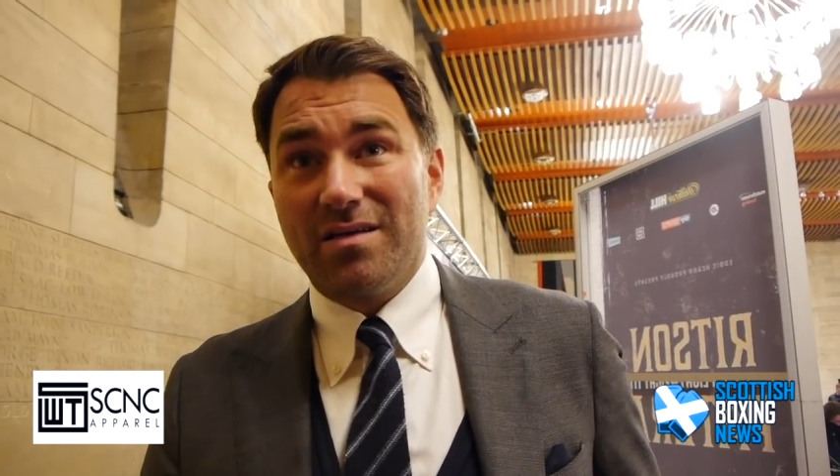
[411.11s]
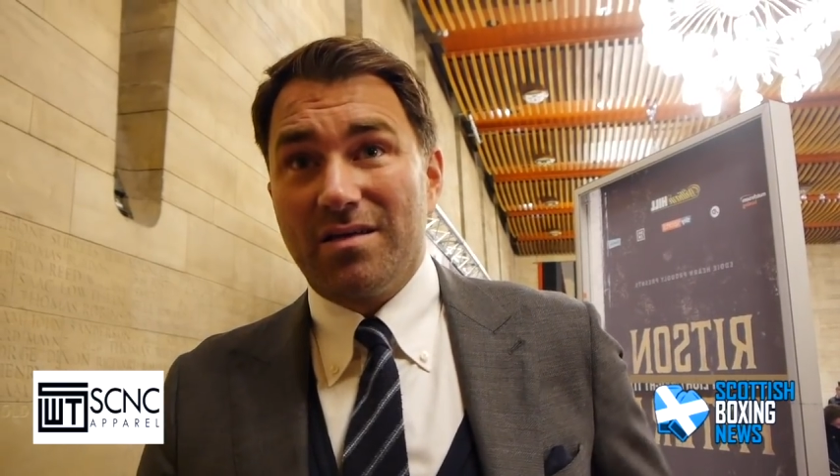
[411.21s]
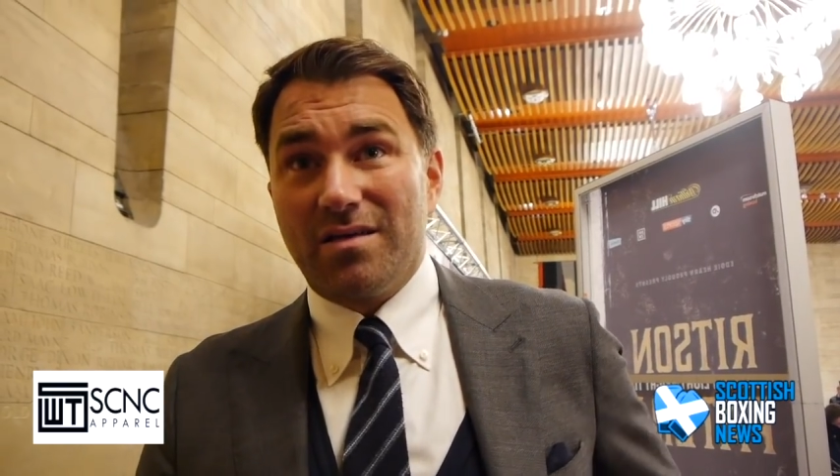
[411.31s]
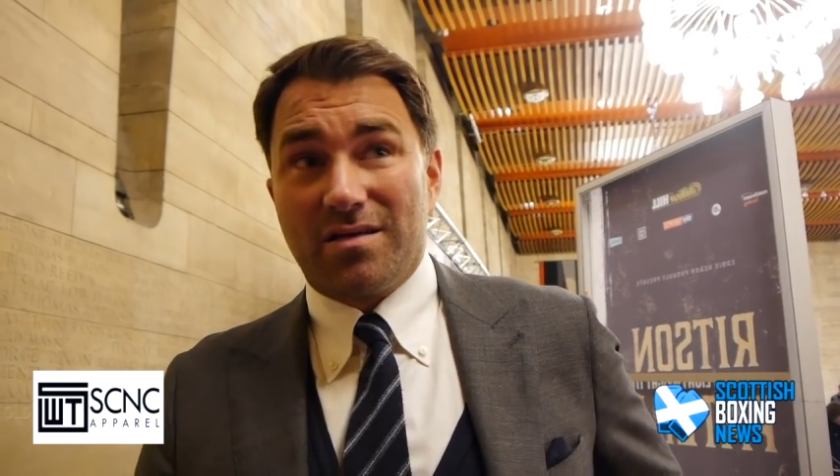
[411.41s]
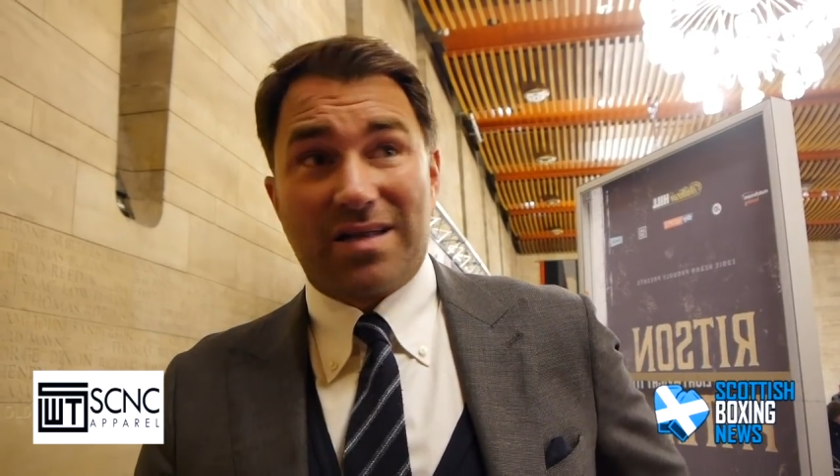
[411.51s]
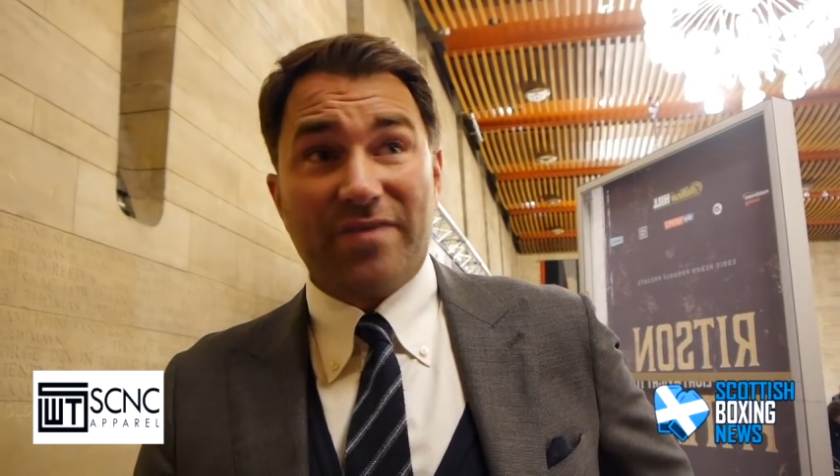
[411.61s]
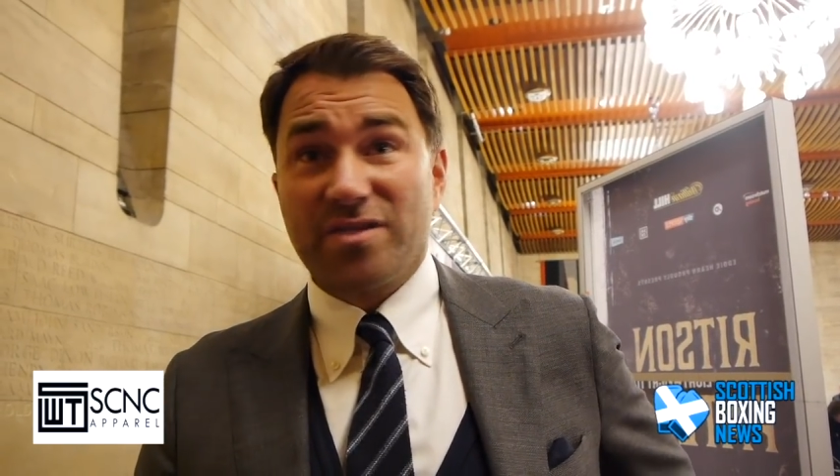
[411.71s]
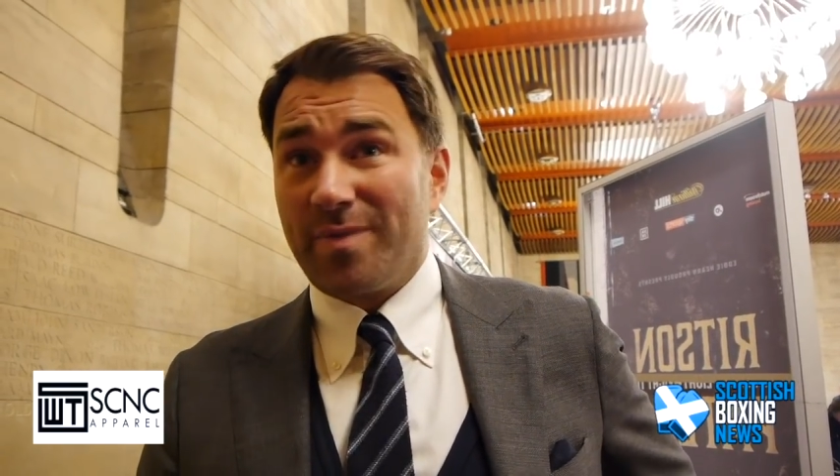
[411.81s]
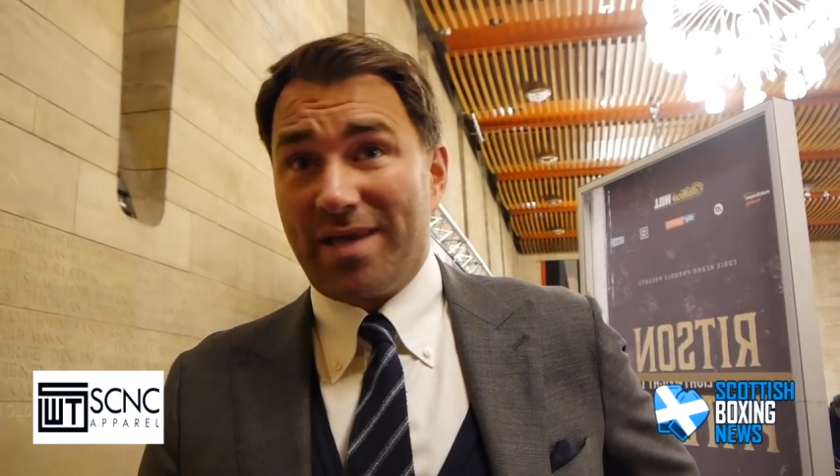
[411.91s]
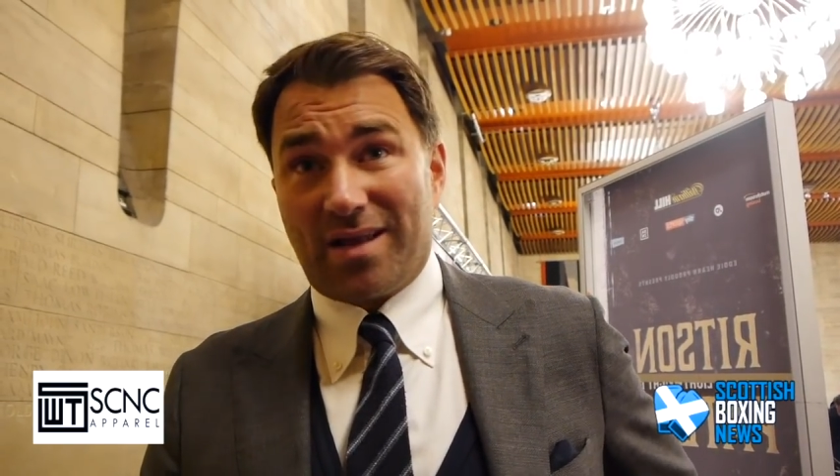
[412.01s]
Yeah, love
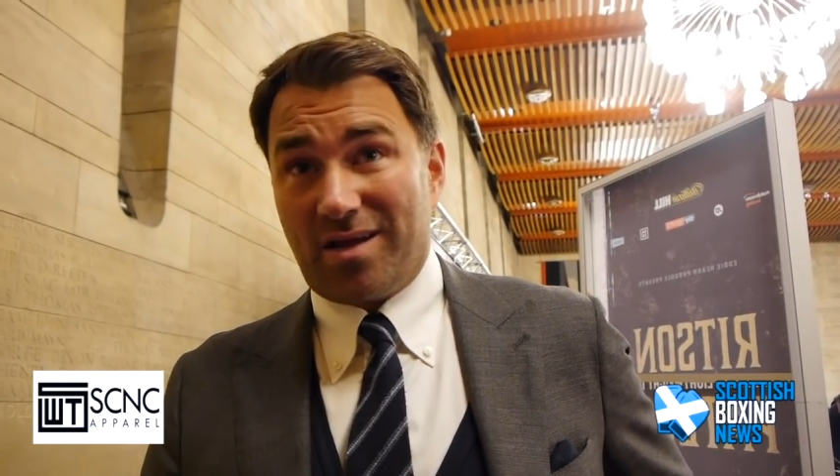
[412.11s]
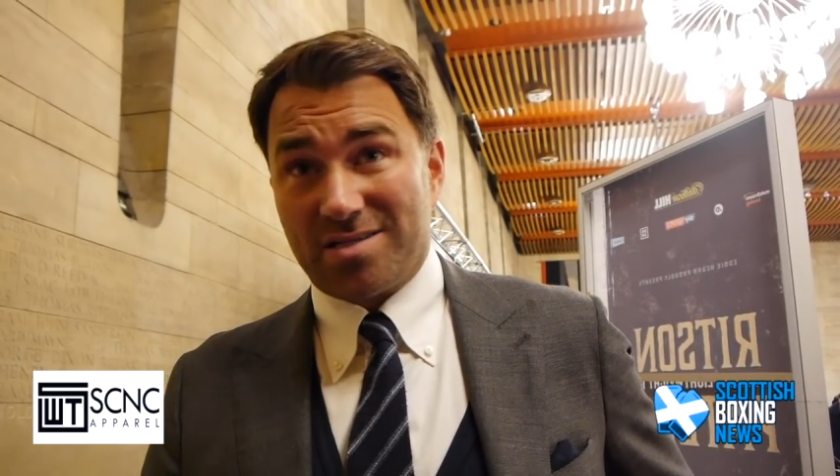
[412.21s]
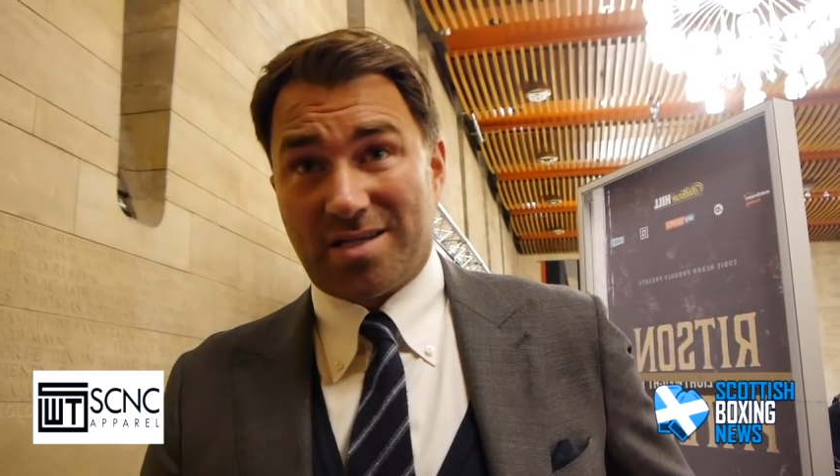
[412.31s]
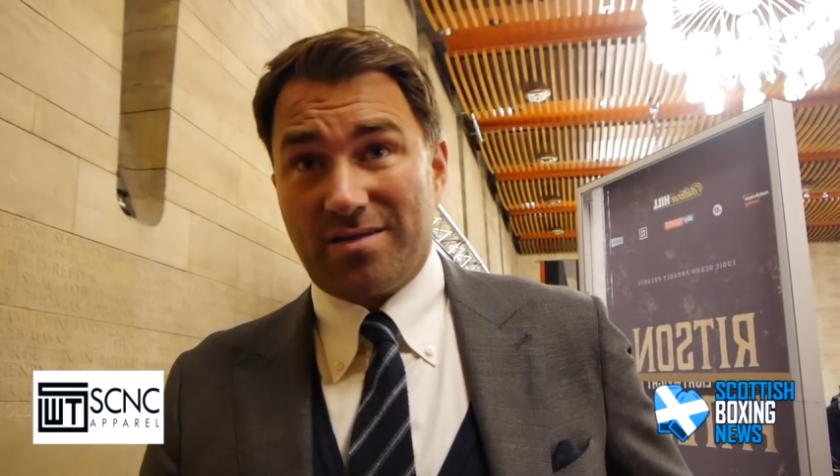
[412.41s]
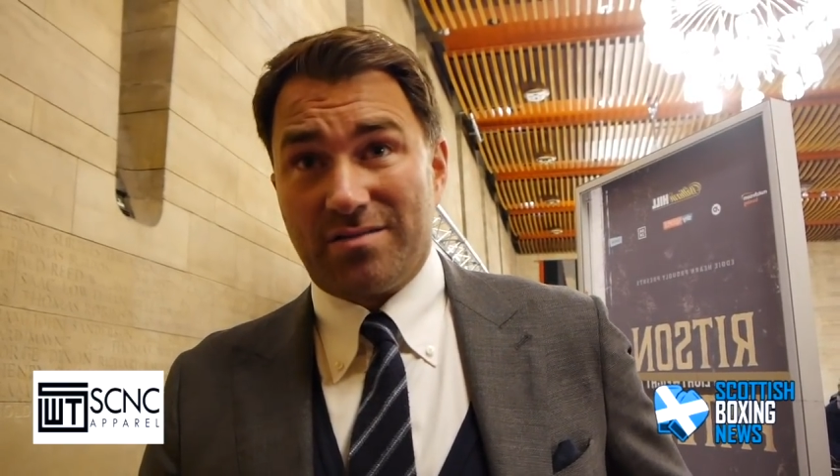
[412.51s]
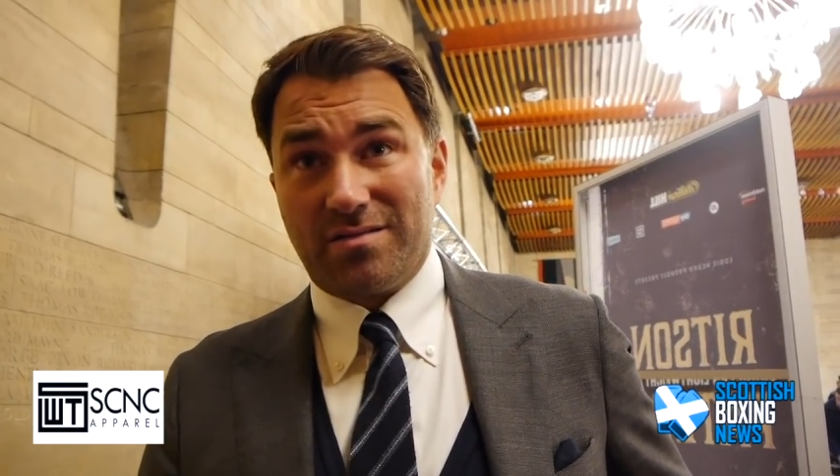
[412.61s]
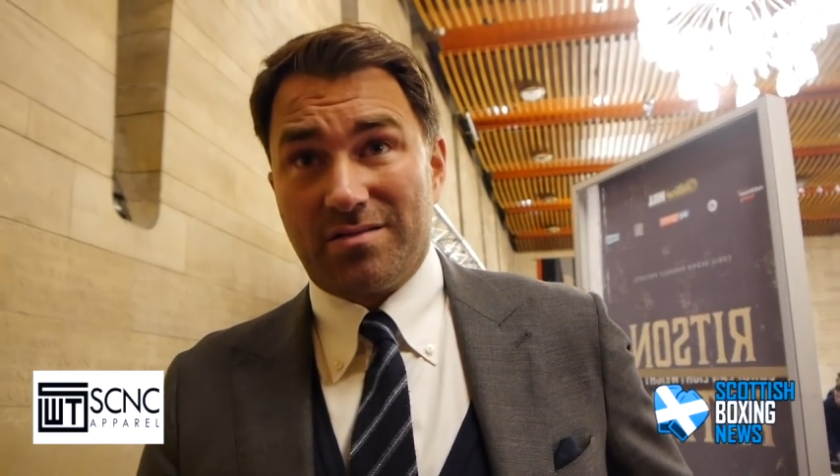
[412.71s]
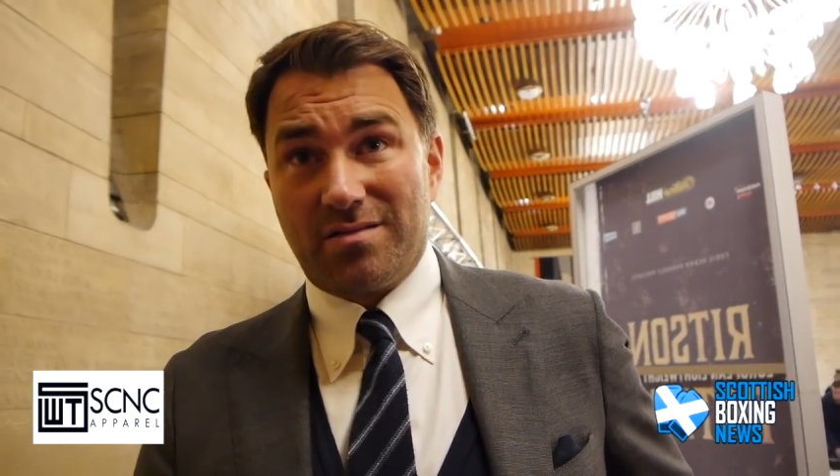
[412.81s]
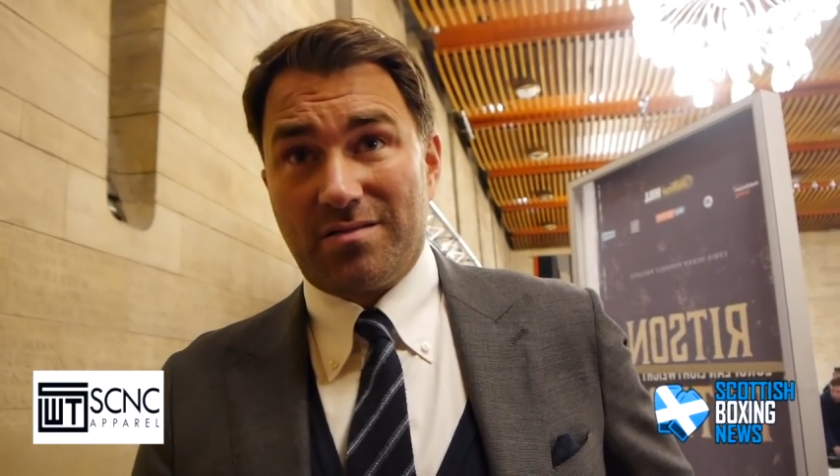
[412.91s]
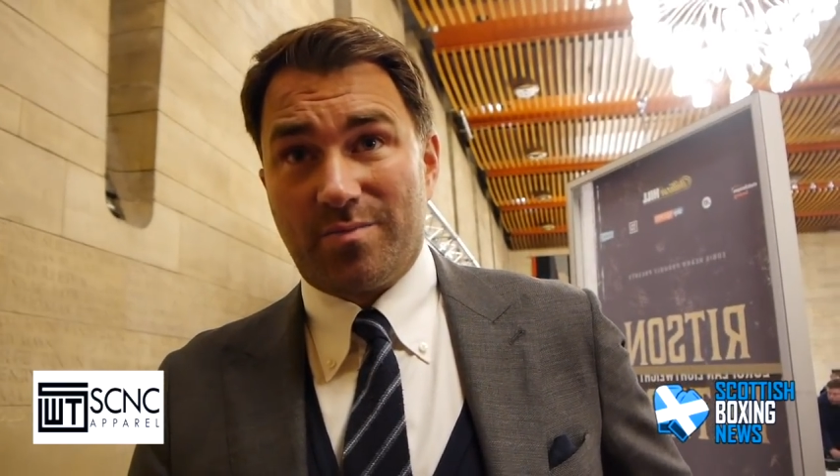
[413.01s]
to be in Glasgow.
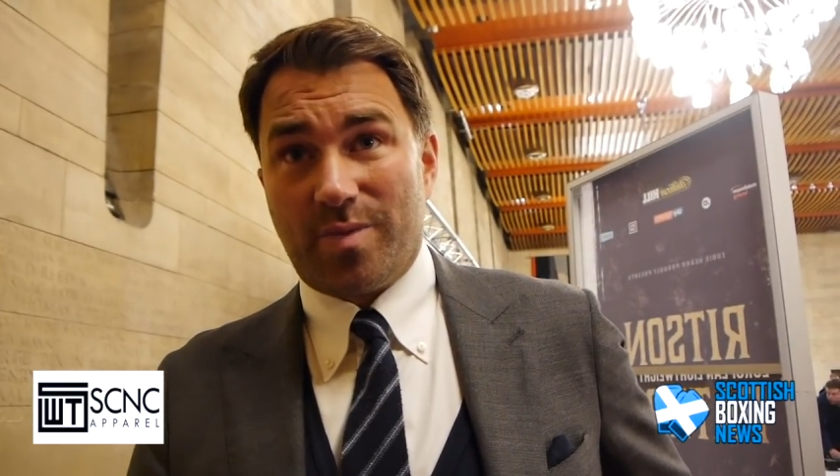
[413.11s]
I